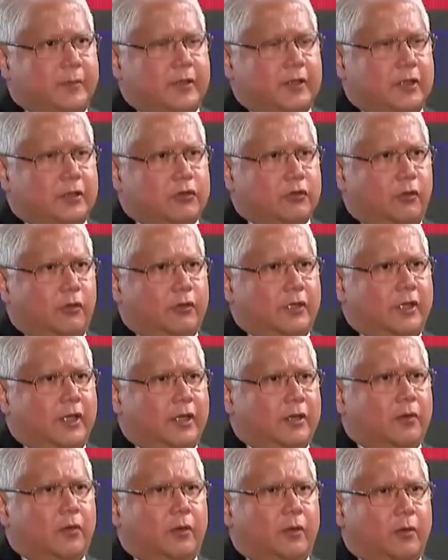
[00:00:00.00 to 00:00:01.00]
something that you're looking
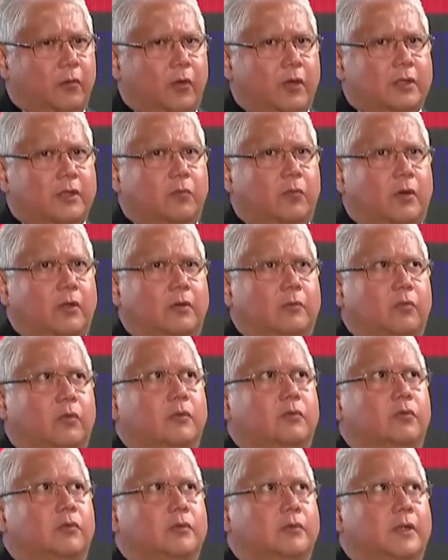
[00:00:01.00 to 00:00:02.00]
at? And what what
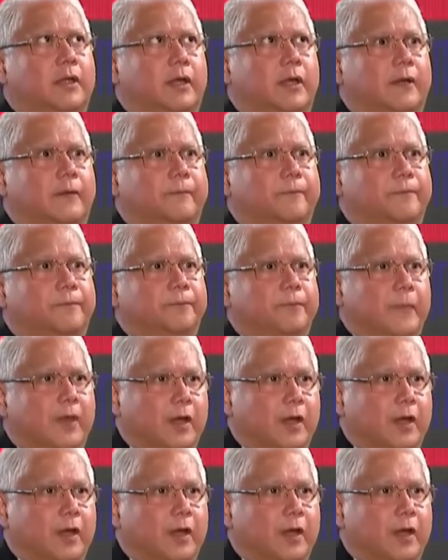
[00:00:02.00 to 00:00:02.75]
what would uh,